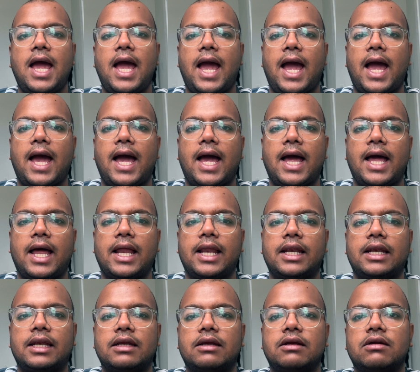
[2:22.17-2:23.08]

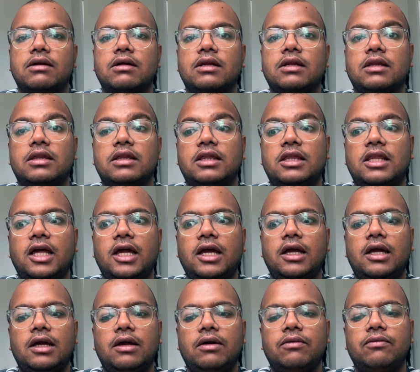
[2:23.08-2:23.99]
and
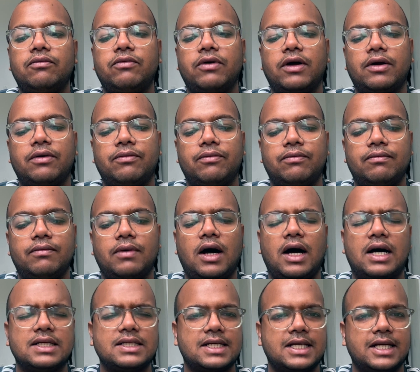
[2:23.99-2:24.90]
they were
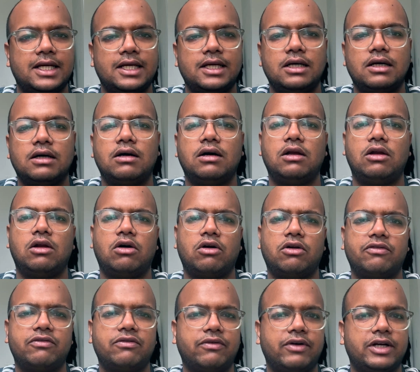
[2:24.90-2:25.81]
asking a
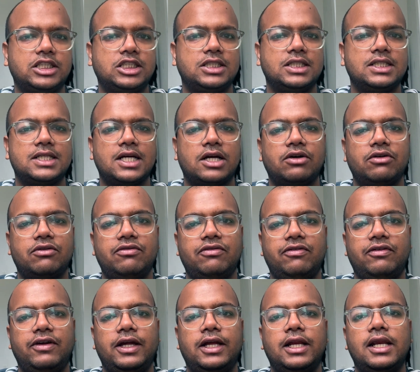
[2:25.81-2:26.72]
lot of questions, I could
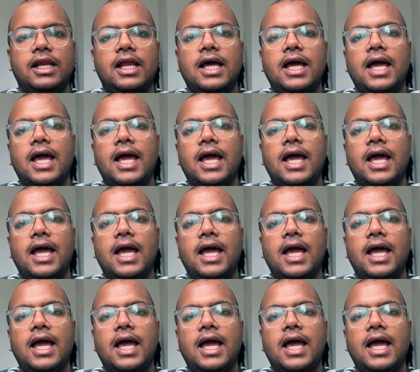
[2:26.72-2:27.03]
feel.